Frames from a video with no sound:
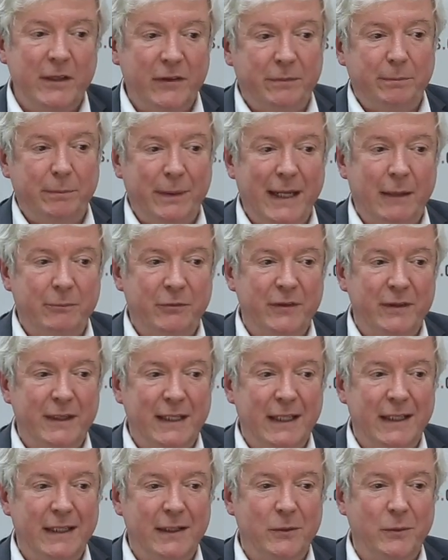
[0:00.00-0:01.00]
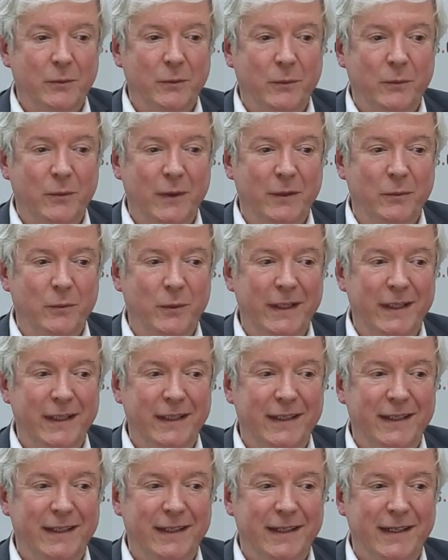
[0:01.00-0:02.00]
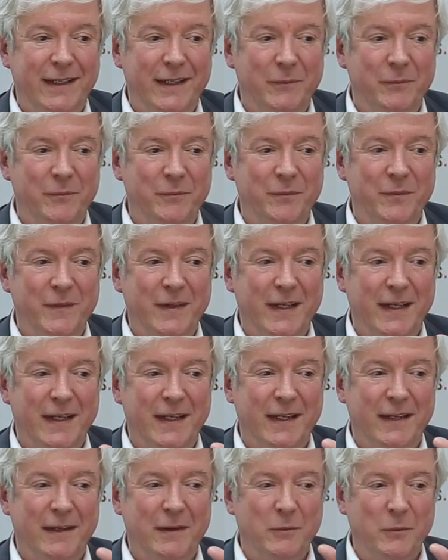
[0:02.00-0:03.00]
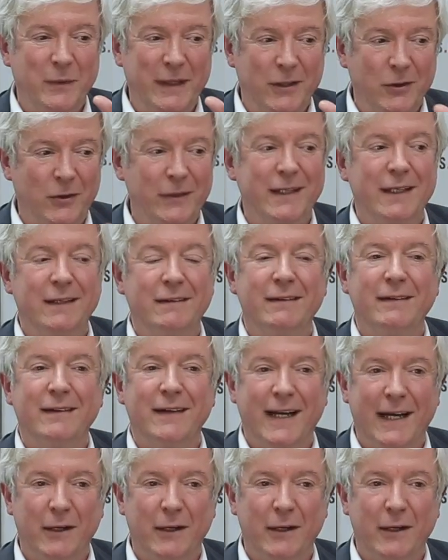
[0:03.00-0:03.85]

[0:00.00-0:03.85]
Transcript: me just be absolutely clear. We got in